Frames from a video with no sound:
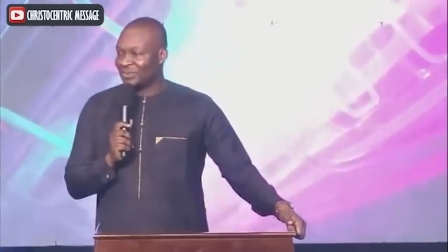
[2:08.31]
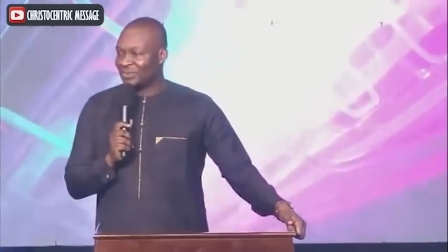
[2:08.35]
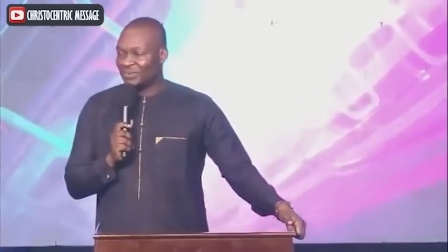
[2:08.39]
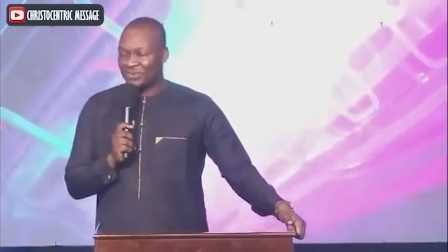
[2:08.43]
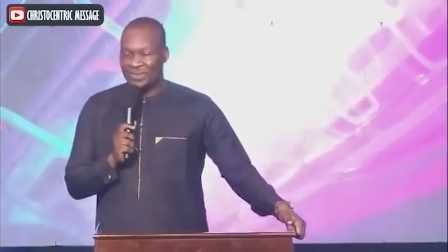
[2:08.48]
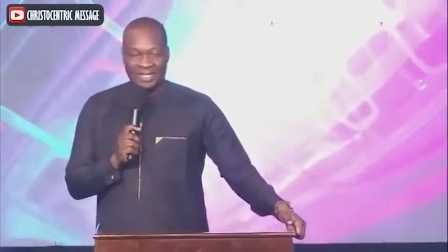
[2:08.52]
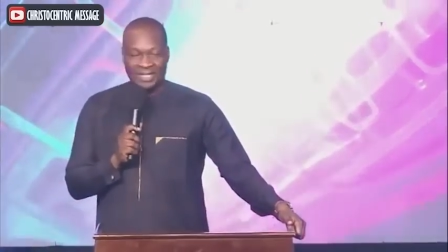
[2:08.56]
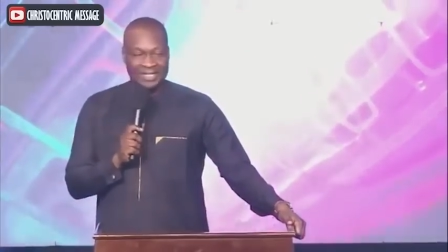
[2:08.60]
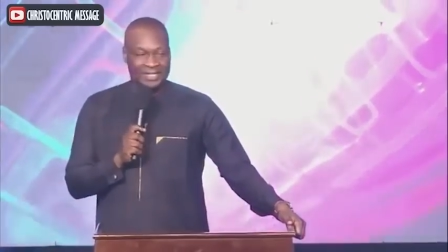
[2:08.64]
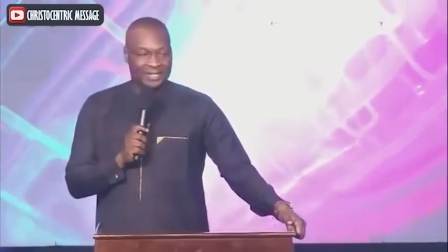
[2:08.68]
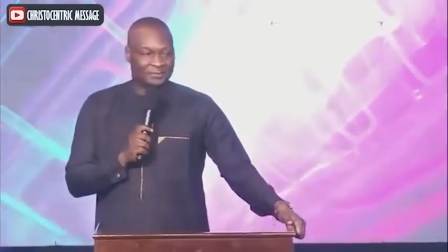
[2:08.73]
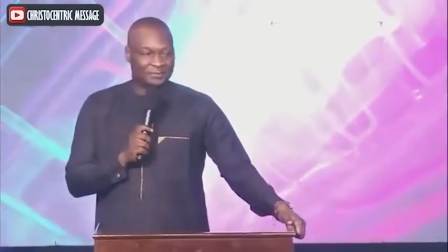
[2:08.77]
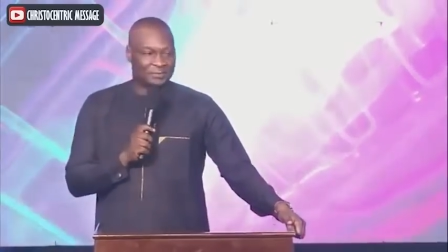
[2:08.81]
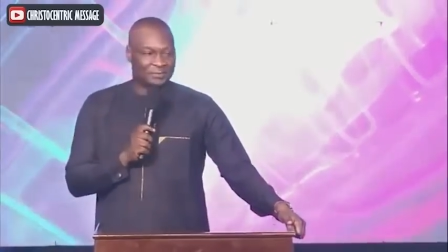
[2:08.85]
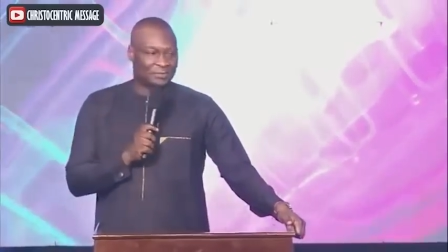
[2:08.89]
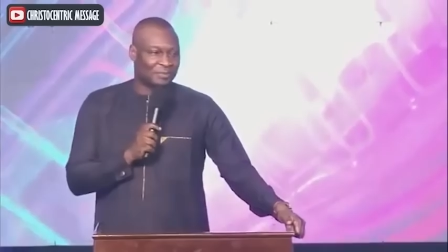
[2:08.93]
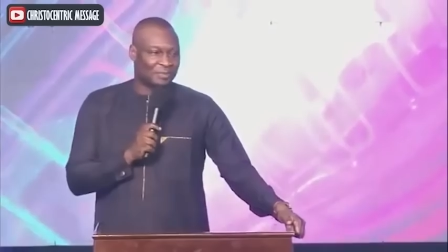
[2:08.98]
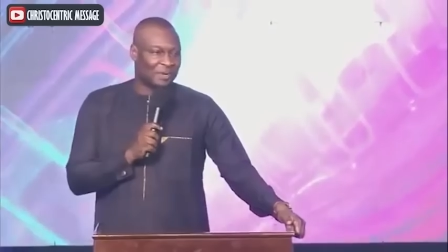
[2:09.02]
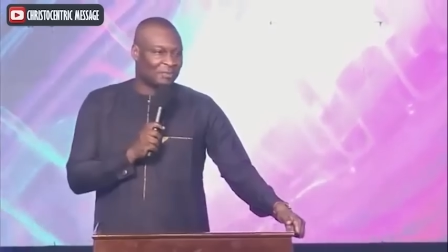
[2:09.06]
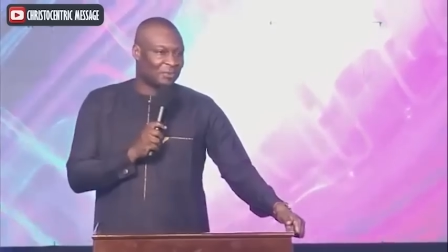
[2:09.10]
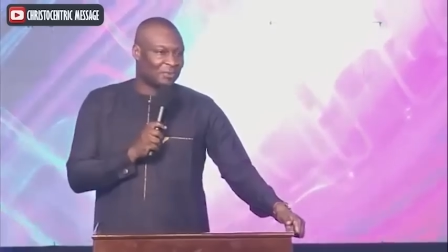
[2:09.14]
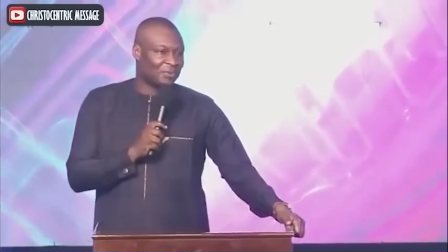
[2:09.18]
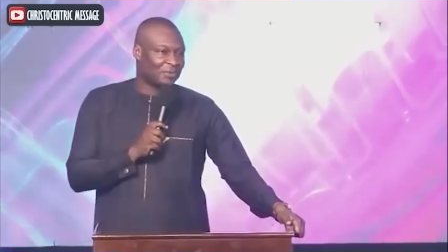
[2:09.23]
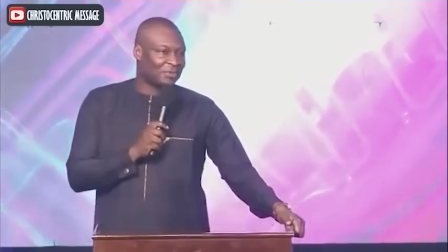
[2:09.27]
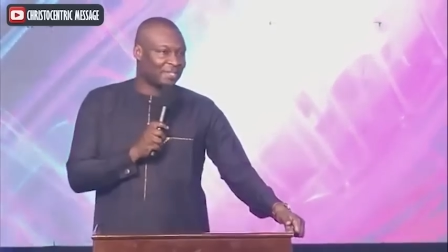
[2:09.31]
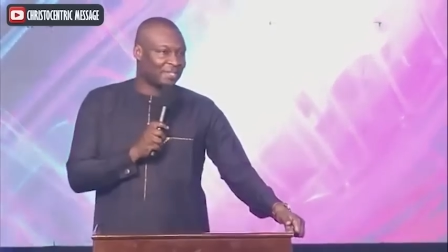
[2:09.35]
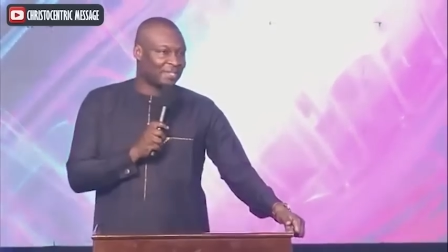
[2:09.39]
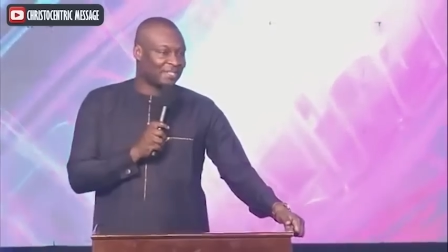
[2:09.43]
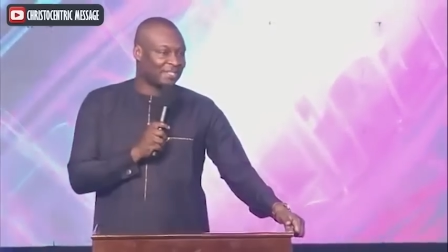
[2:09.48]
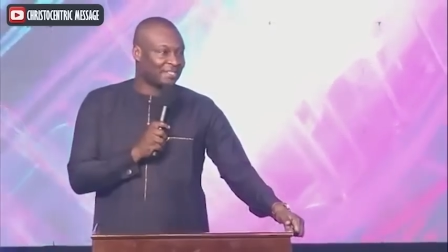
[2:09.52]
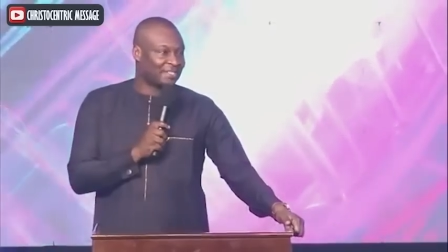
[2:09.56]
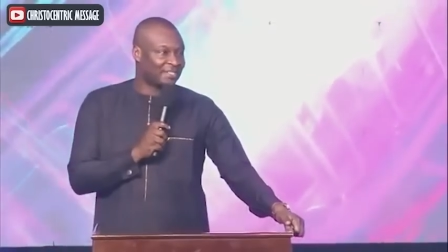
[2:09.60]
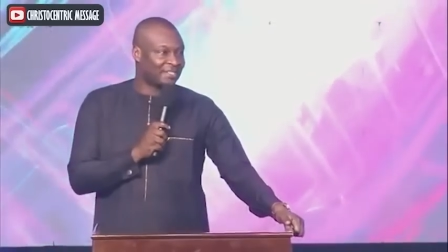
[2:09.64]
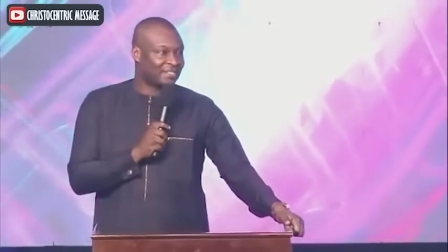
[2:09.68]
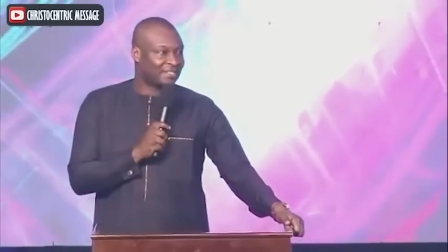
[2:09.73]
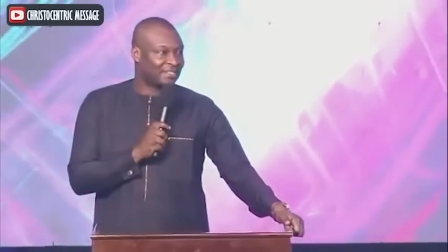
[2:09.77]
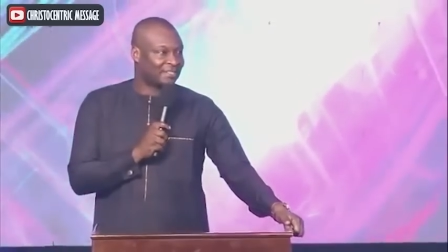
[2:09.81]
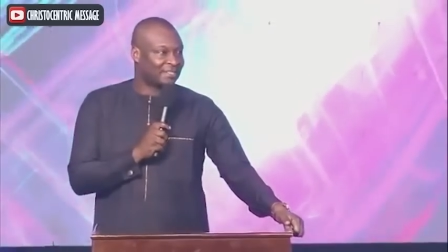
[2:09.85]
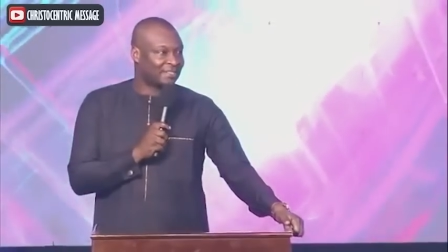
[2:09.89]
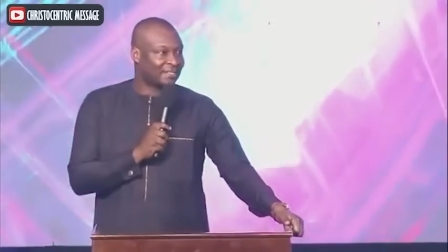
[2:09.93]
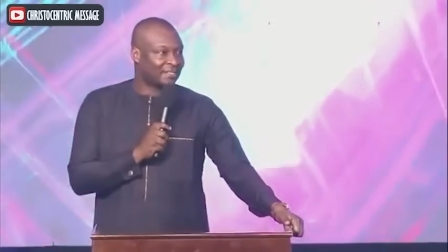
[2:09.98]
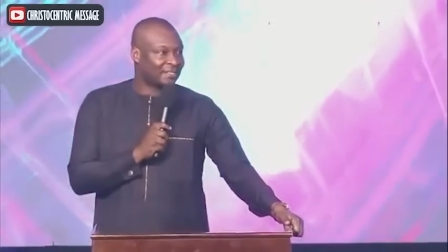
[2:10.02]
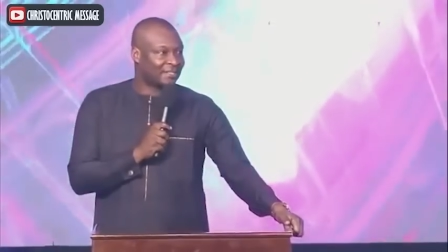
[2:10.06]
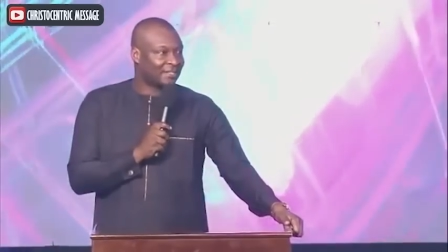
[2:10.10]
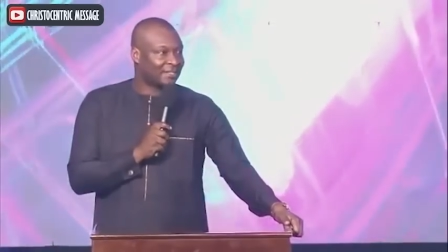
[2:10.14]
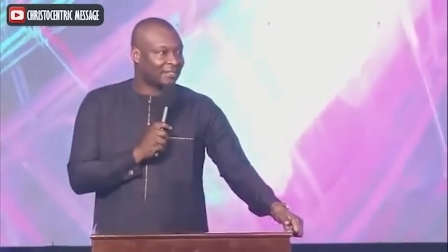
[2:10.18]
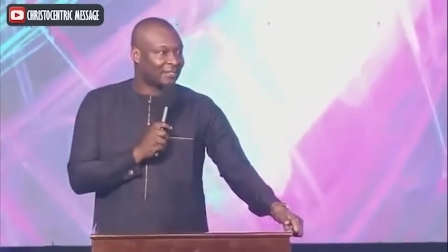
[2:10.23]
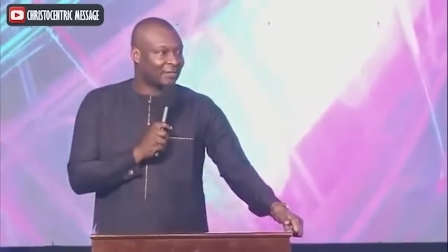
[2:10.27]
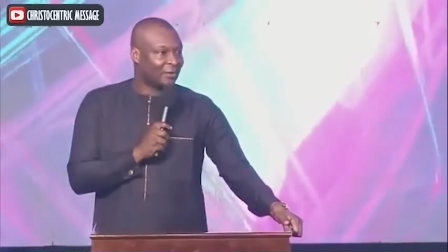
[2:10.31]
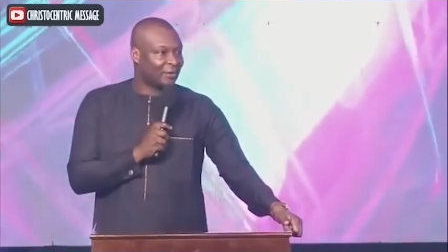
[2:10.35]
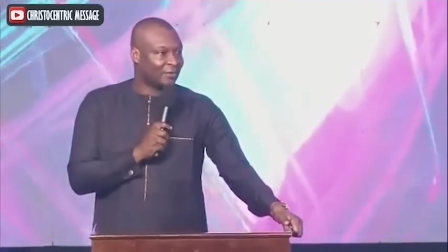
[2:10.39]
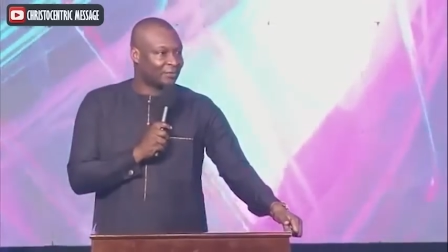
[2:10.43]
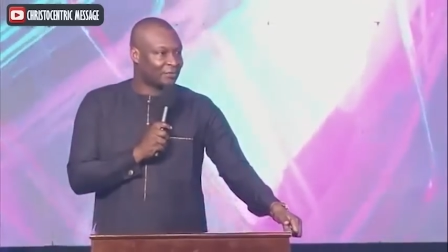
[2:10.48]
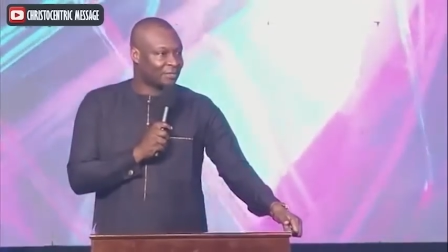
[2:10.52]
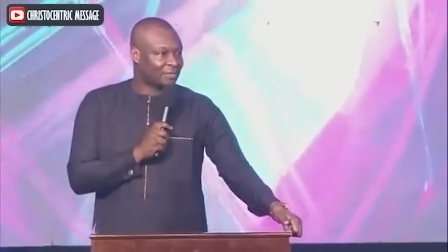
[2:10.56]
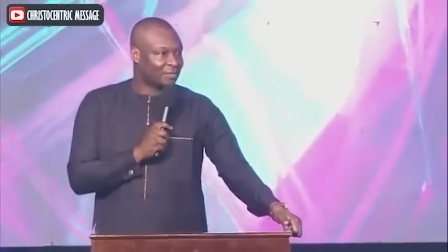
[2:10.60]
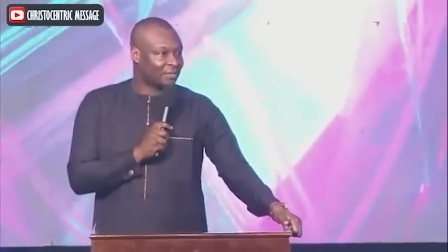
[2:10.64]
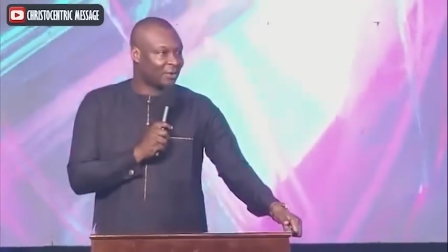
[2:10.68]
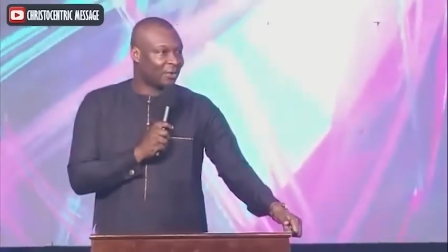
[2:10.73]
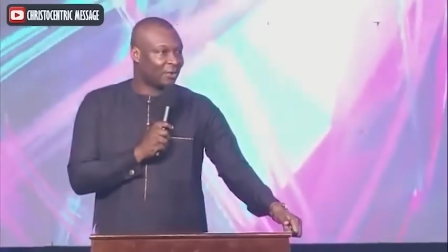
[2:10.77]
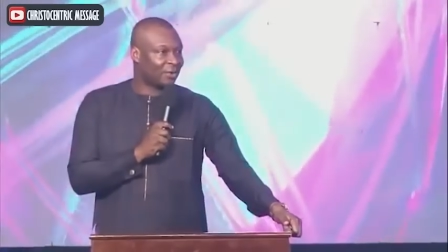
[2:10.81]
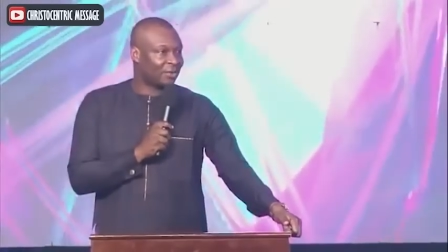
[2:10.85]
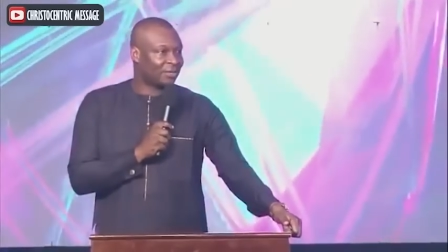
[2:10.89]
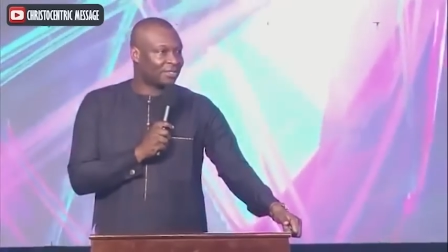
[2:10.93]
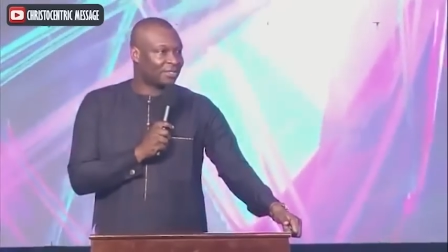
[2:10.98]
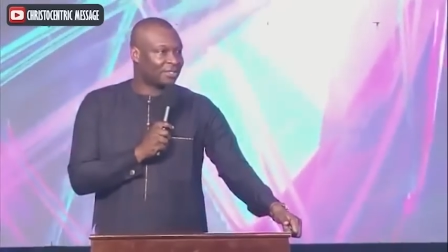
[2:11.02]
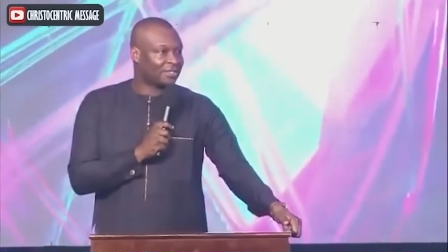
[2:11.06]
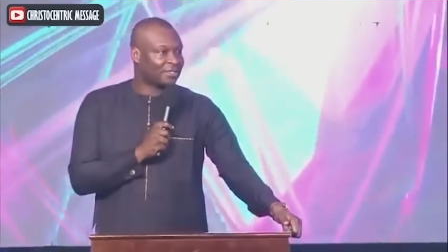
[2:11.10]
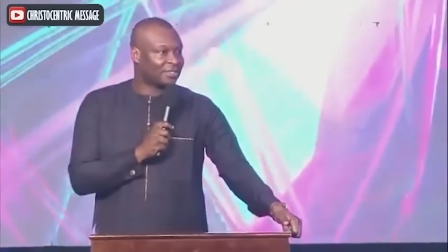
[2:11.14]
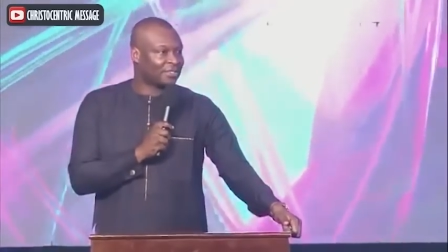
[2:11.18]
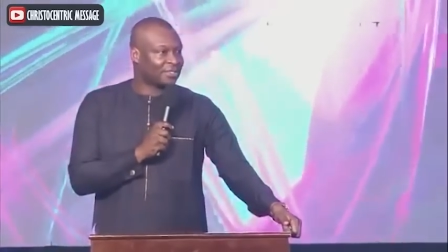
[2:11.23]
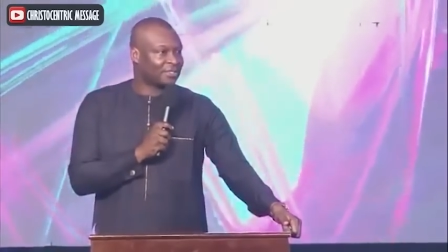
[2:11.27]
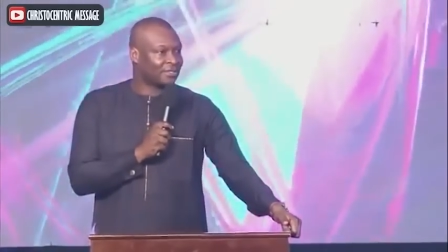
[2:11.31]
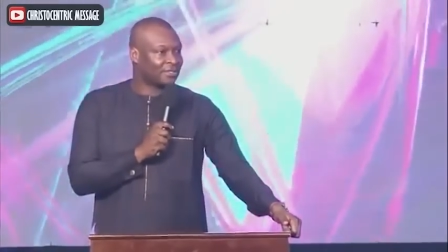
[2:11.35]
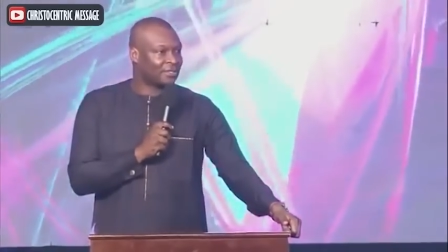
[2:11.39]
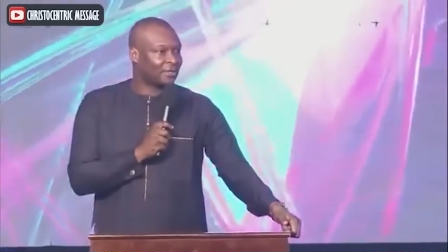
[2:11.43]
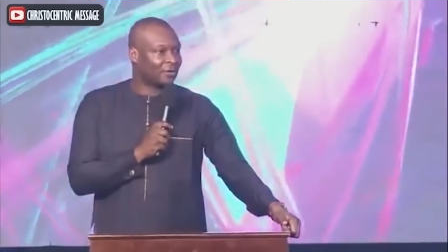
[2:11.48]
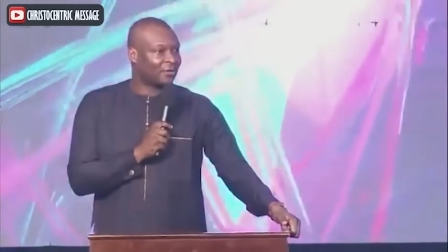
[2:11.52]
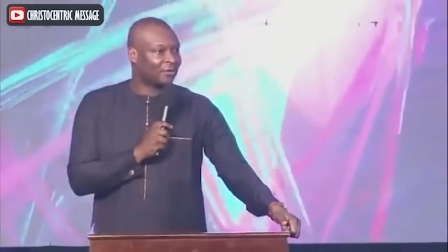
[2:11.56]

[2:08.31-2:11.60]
Wonderful memories of songs,